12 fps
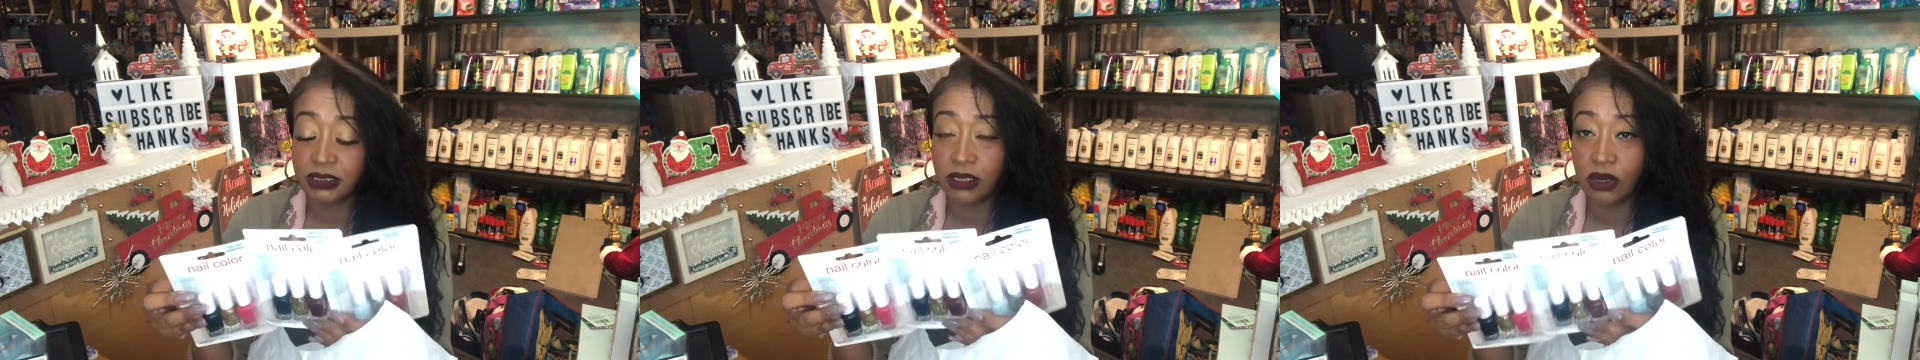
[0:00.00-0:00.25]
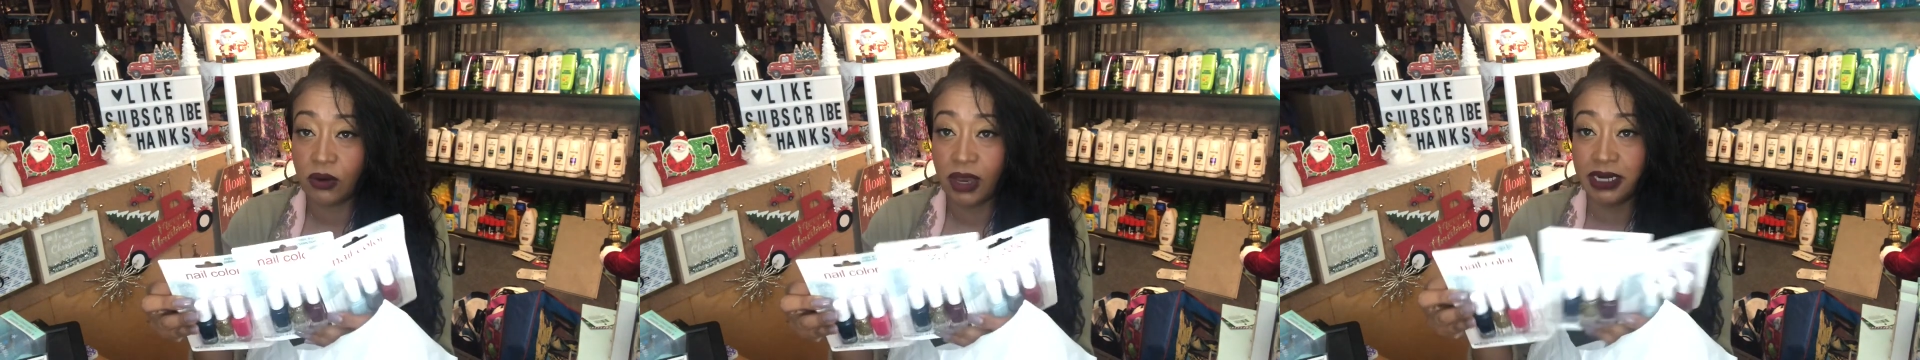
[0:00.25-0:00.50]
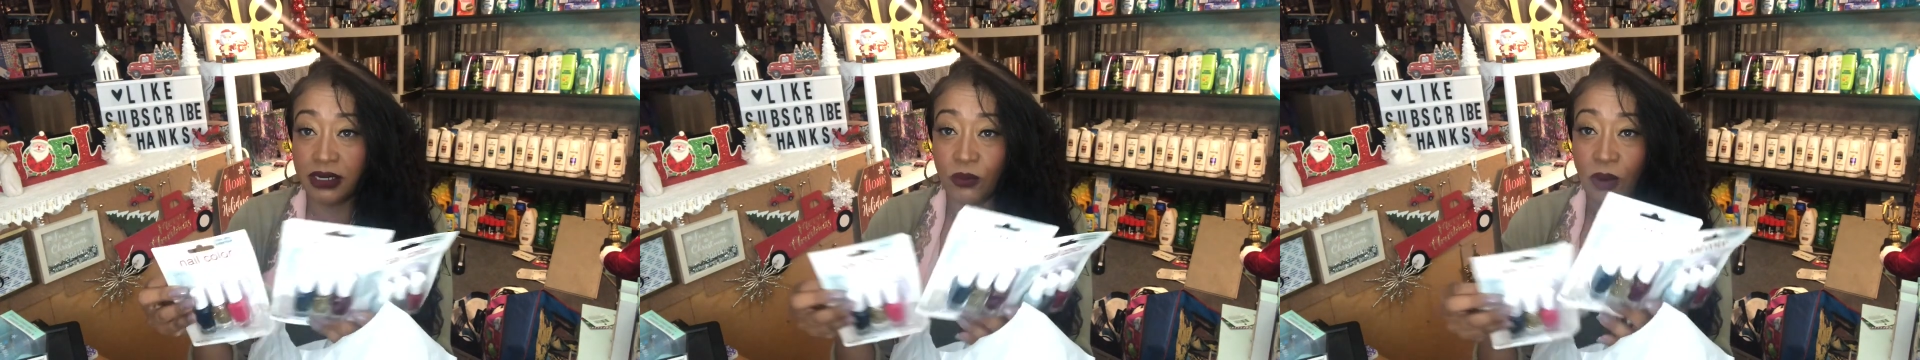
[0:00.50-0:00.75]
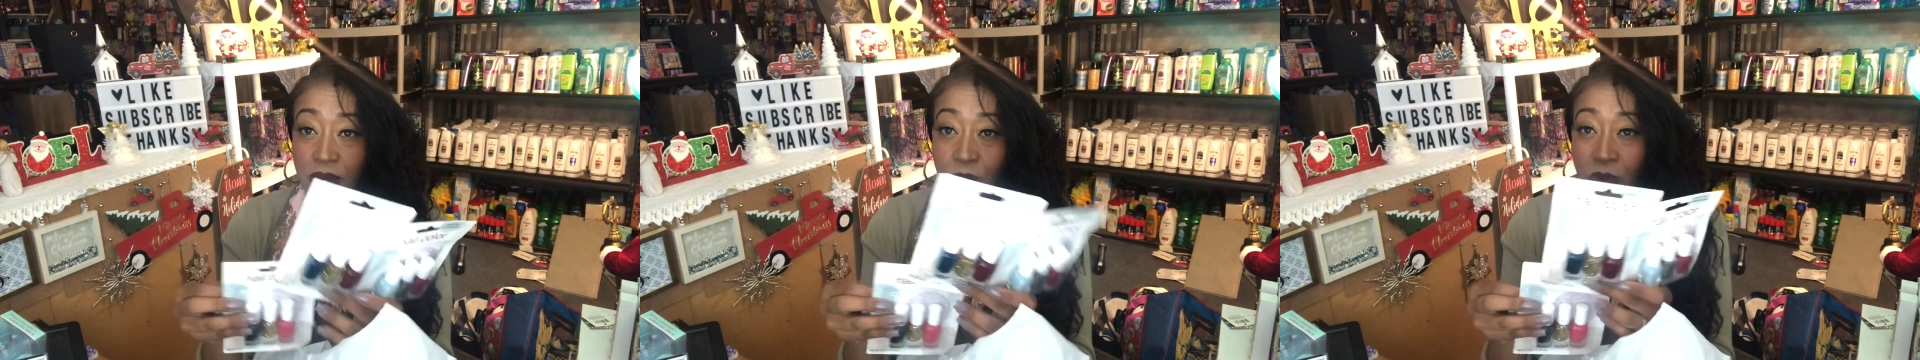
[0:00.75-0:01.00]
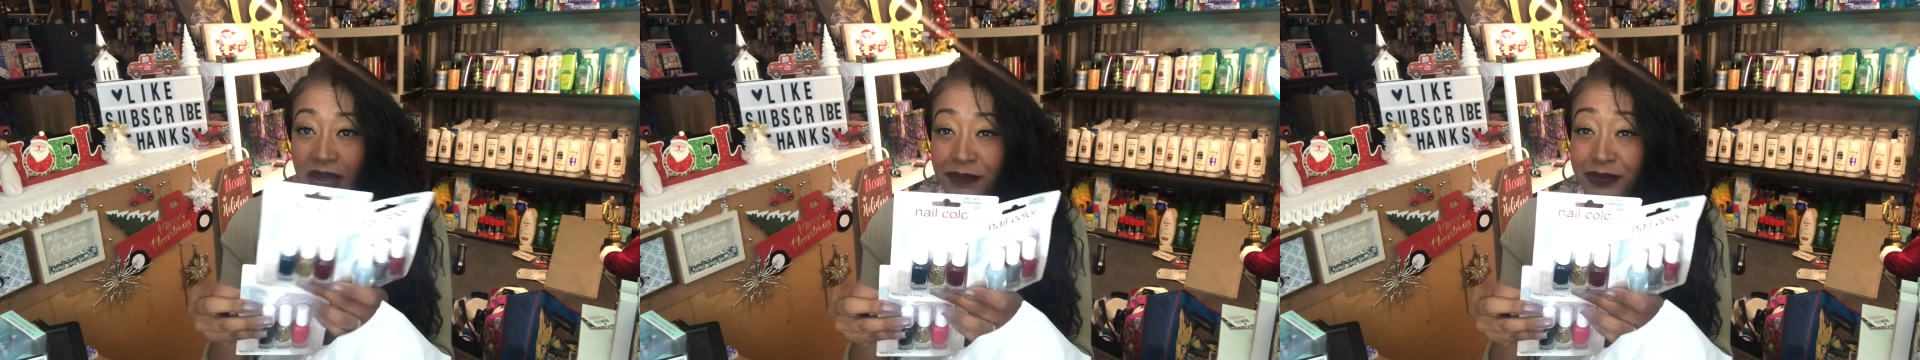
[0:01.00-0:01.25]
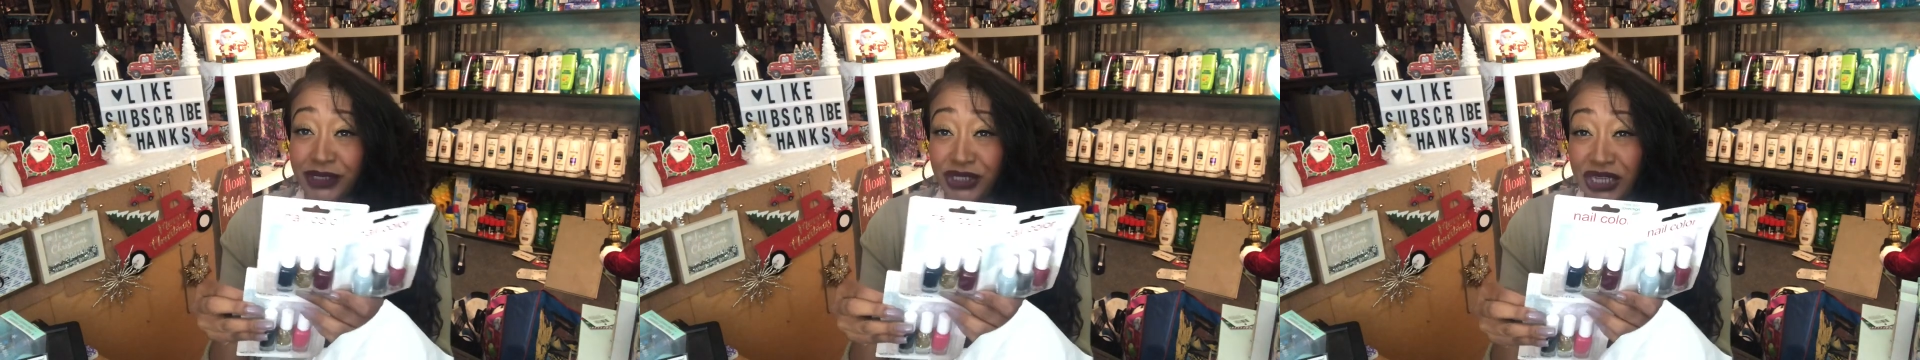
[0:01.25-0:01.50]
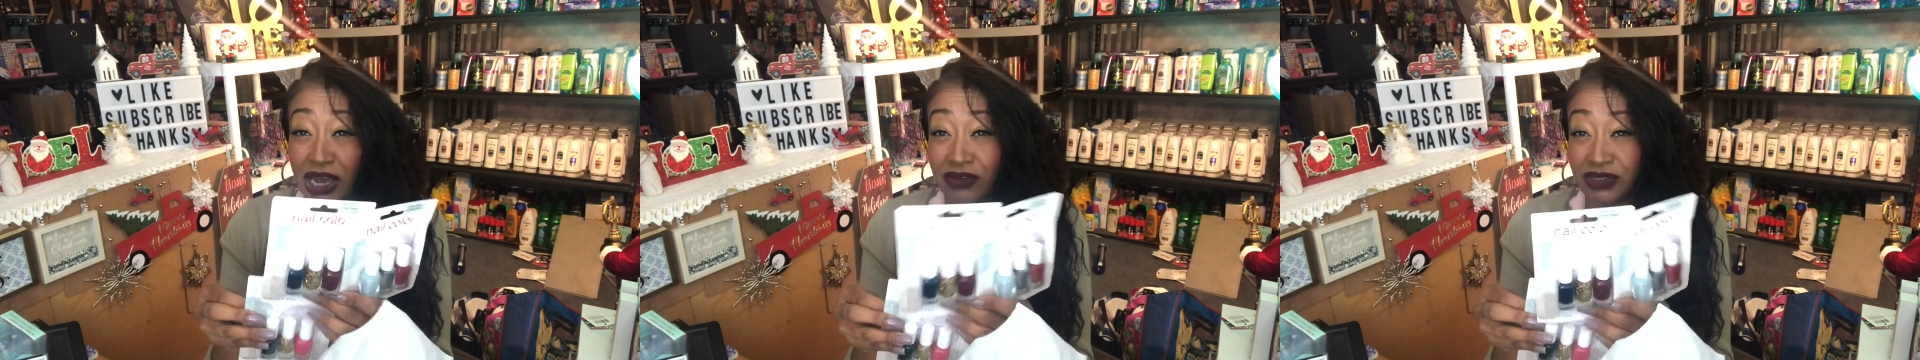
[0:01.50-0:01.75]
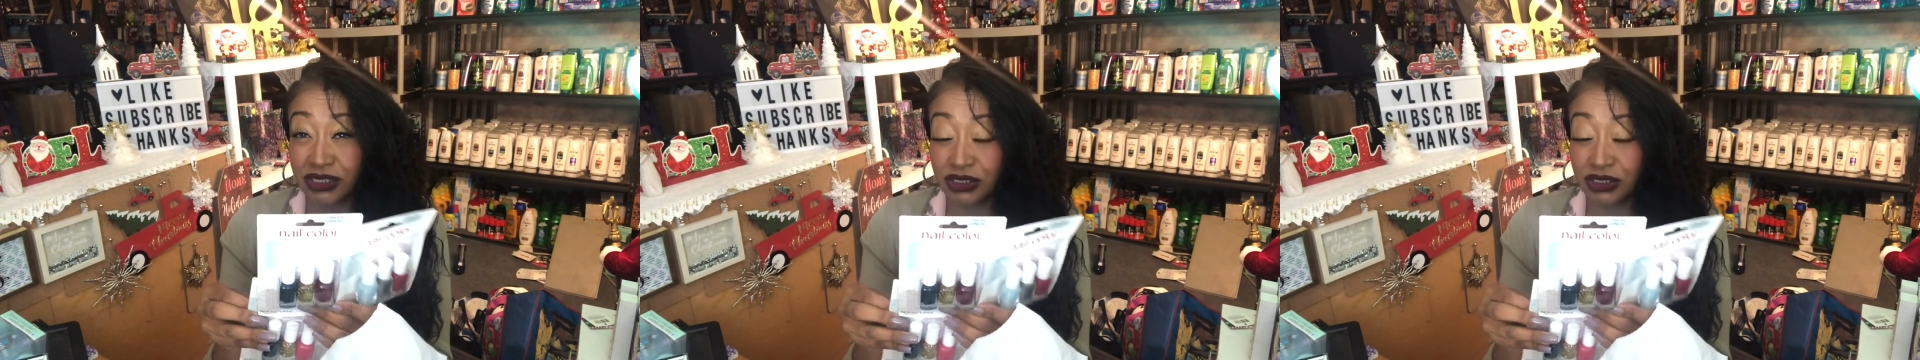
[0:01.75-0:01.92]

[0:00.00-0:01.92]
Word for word: so I didn't want to wipe the shelves,